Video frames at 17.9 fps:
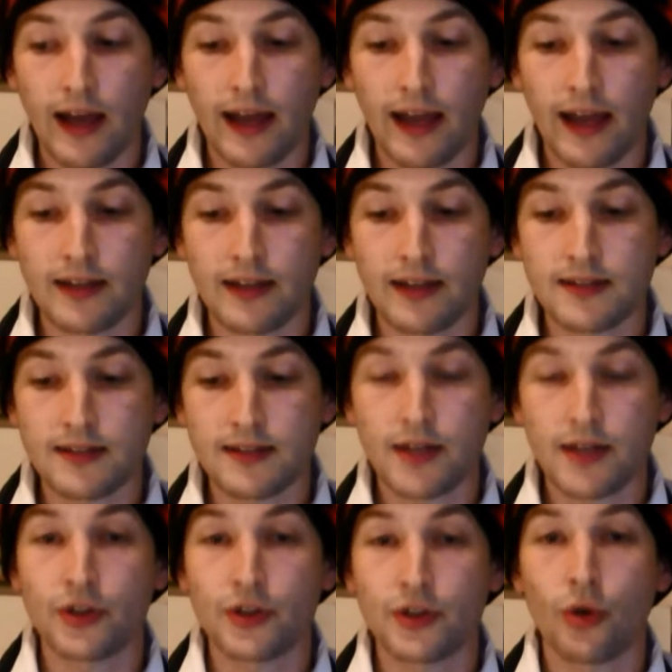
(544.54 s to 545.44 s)
and
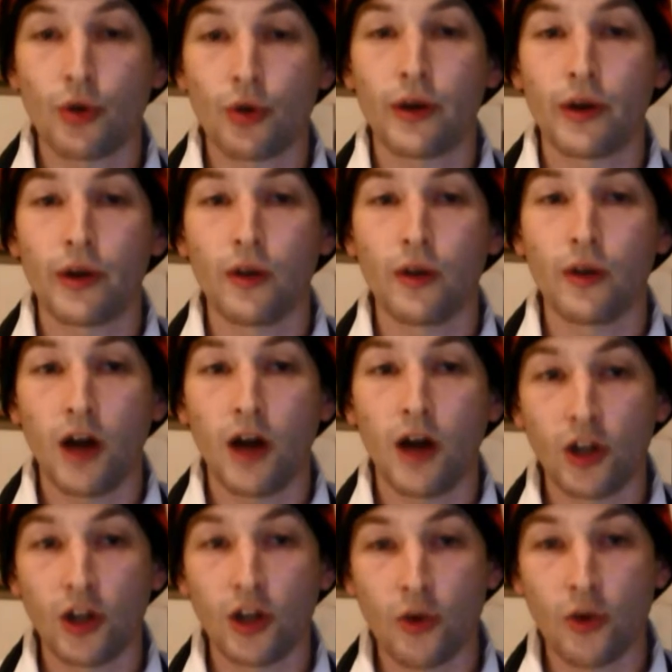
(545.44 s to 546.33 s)
territorial,
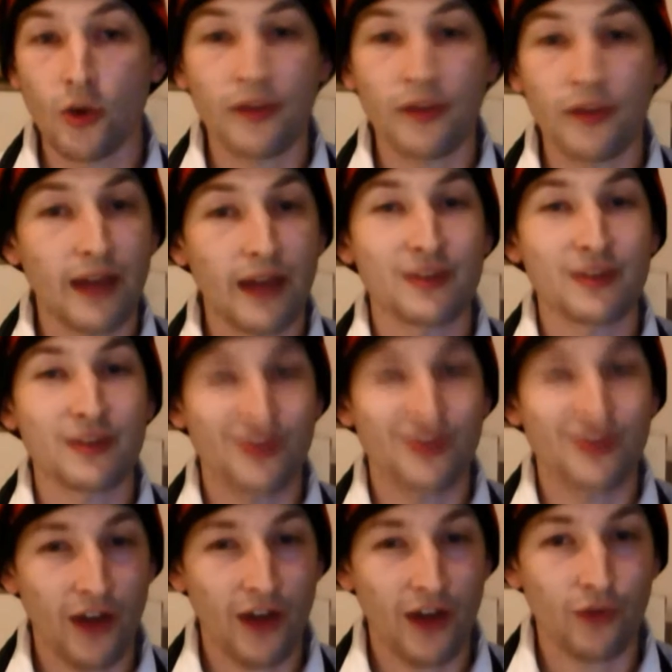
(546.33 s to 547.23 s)
along with now a
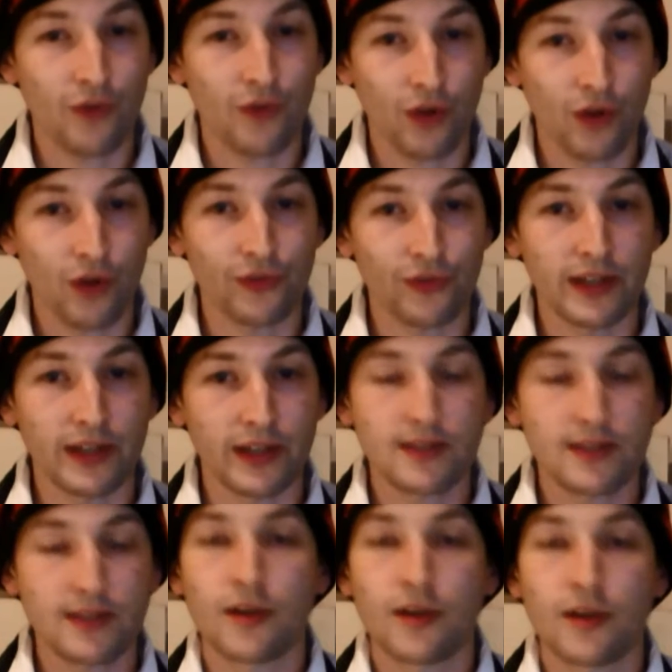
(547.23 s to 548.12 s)
survival
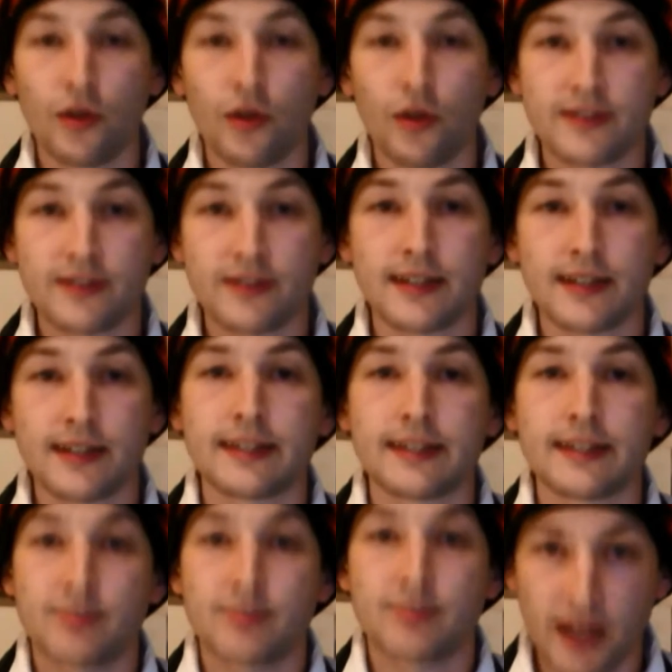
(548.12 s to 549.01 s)
conflict. So all of a sudden
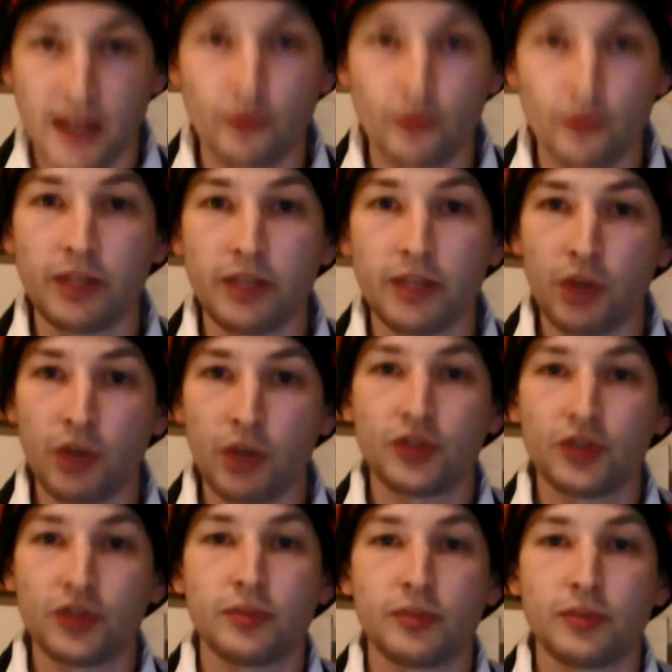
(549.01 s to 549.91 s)
it's become really
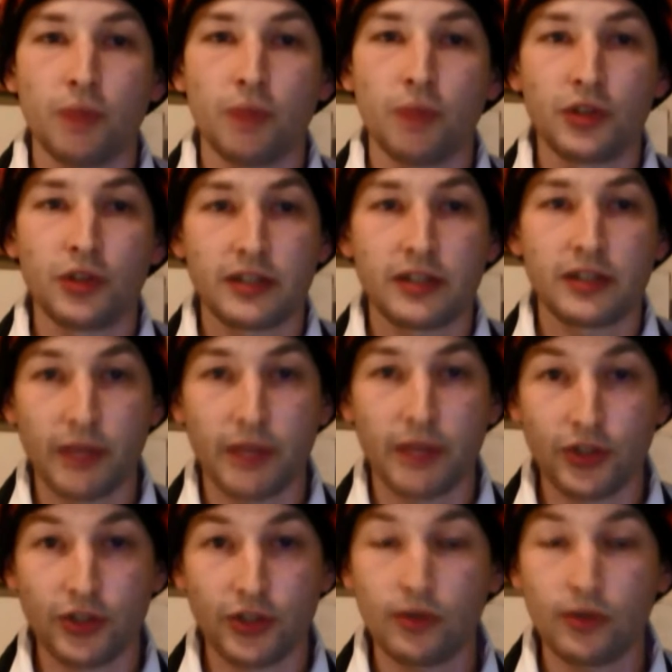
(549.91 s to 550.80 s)

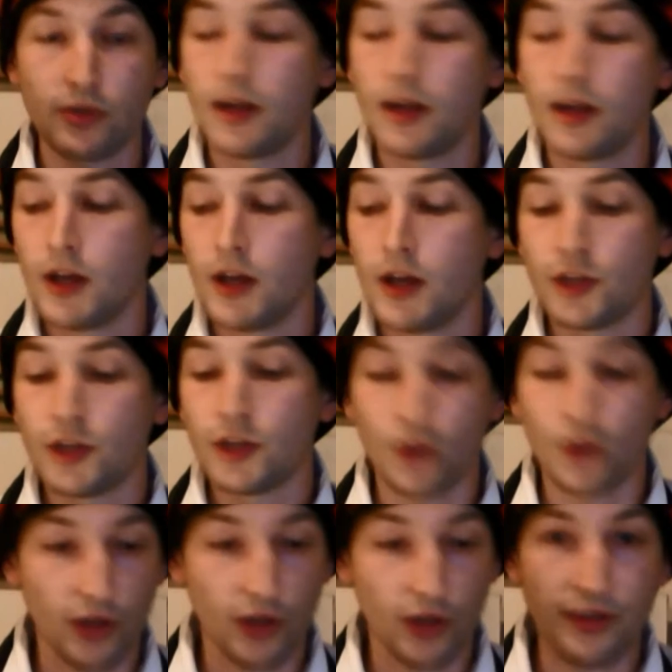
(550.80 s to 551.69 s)
multi-dimensional. You've
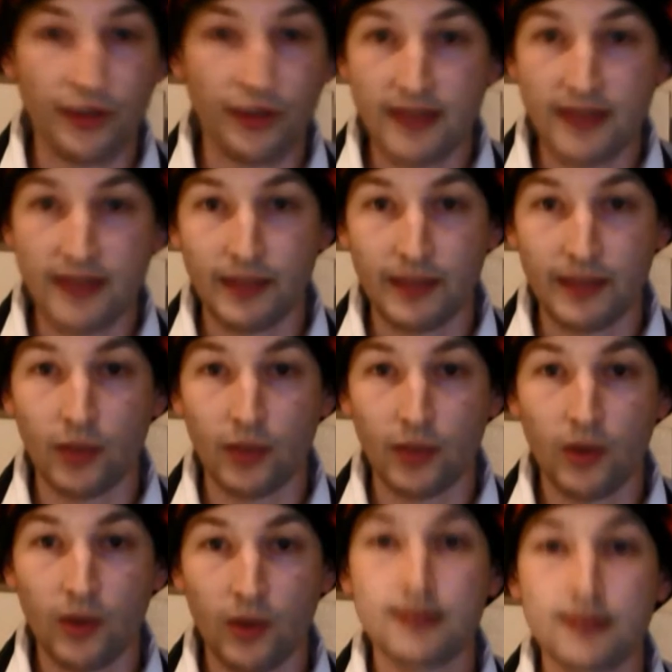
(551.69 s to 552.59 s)
got a lot of things happening at
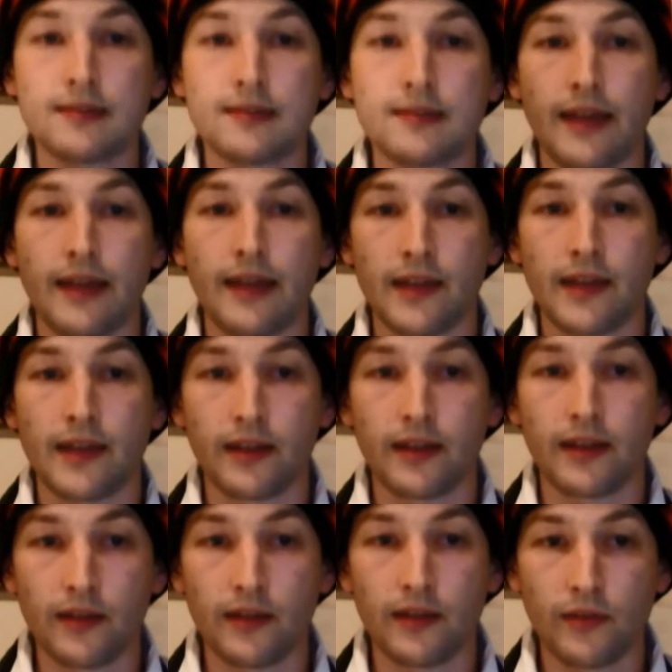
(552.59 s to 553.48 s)
once, and
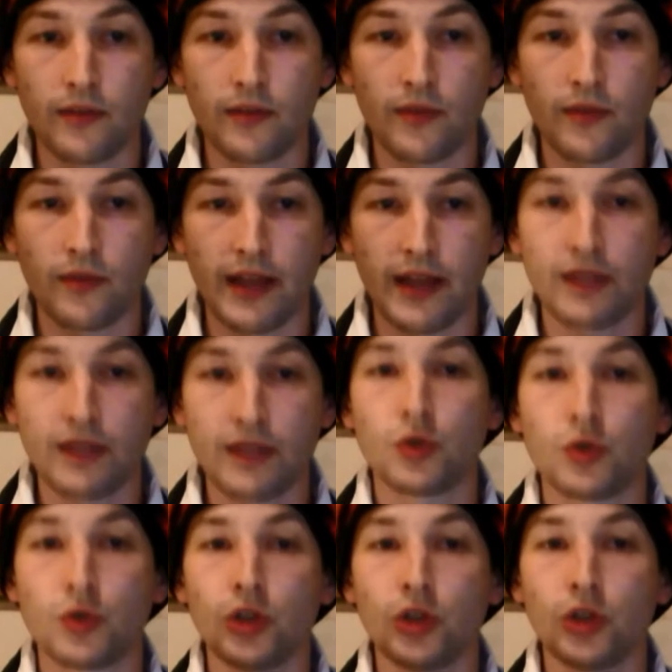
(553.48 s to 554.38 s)
then it
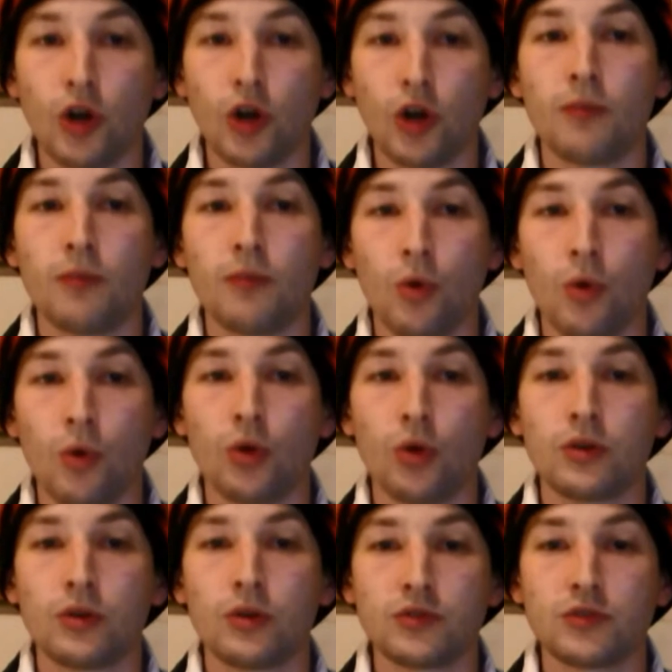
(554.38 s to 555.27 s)
gives you a lot
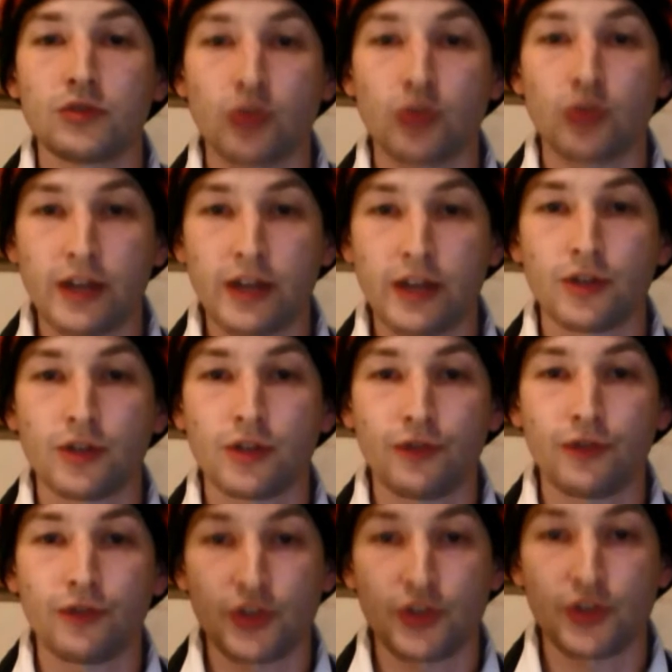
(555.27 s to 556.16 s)
more direction
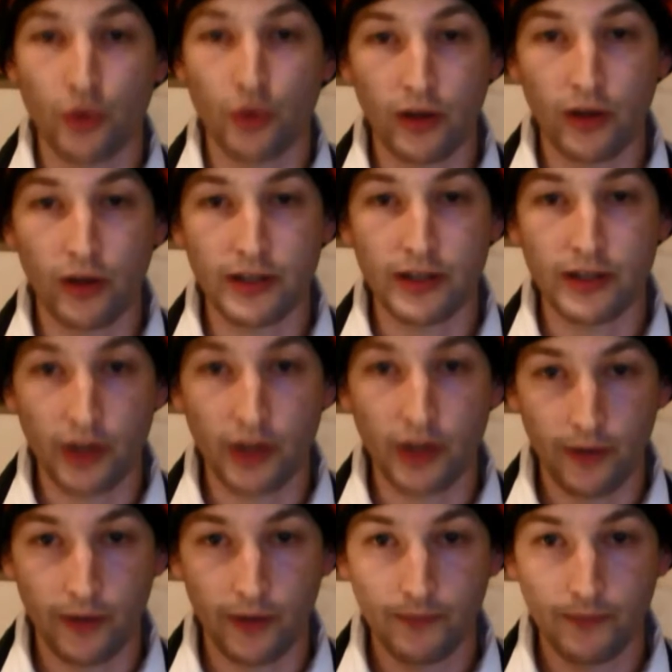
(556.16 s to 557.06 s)
for the storyline to go.